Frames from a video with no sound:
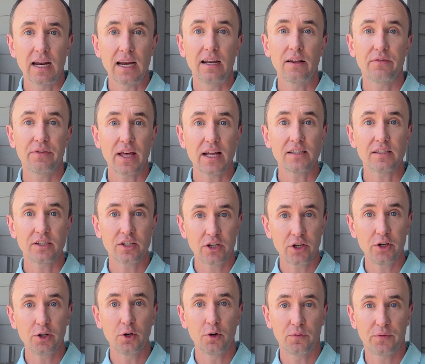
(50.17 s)
And if that's
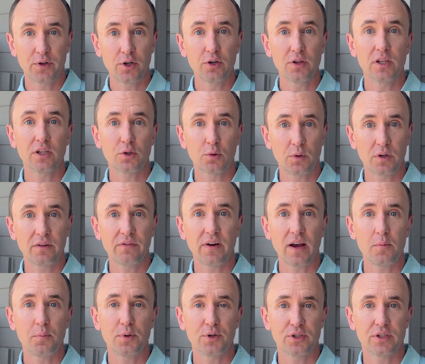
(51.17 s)
you, if you're in the
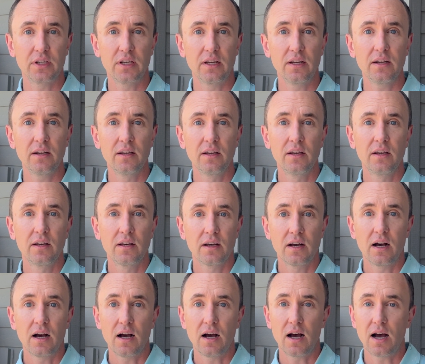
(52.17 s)
25%,
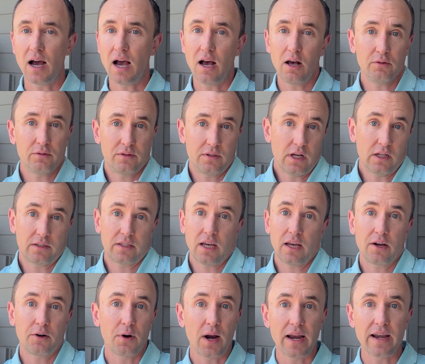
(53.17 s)
I'll
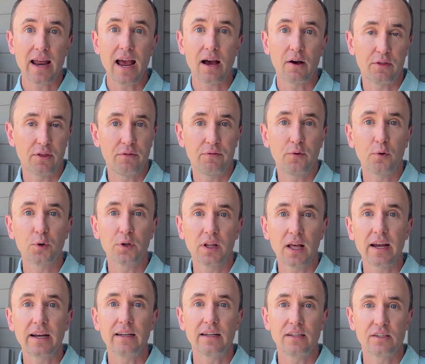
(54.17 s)
tell you right now, the Ford
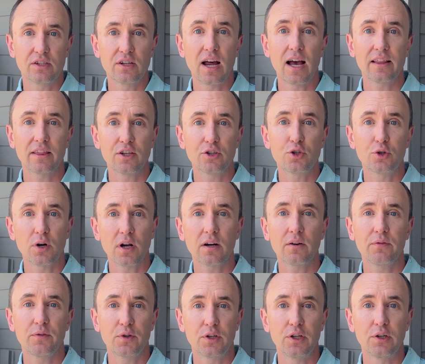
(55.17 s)
Lightning's not the truck
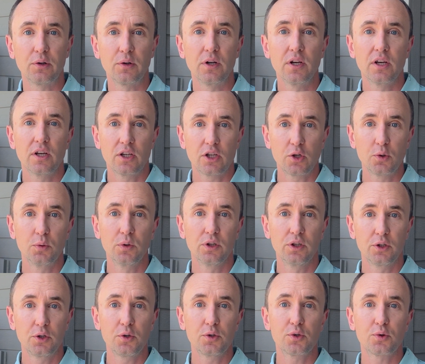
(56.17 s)
for you. You
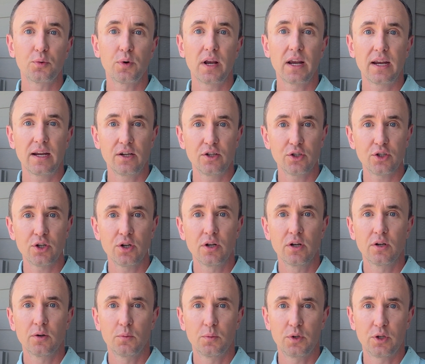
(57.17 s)
will lose range
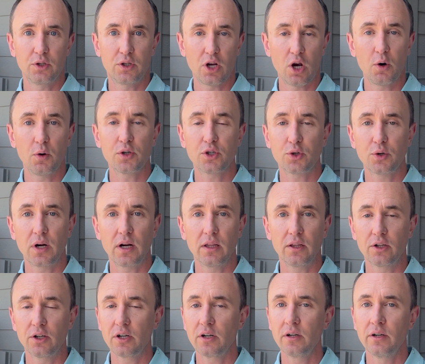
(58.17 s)
when you tow a
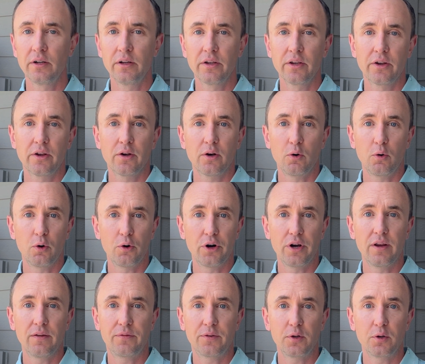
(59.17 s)
trailer or
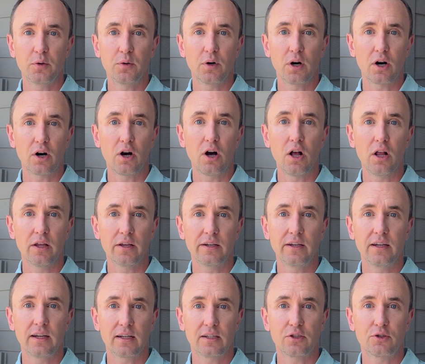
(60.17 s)
if you are
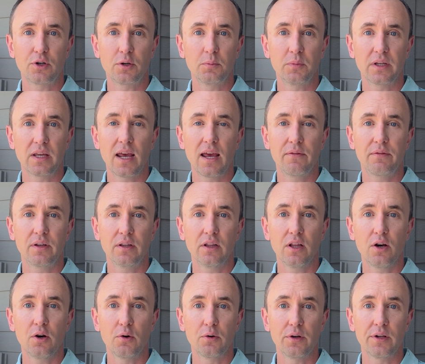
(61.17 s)
hauling an extremely heavy
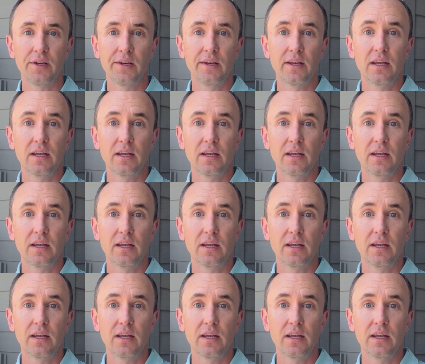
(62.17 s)
load.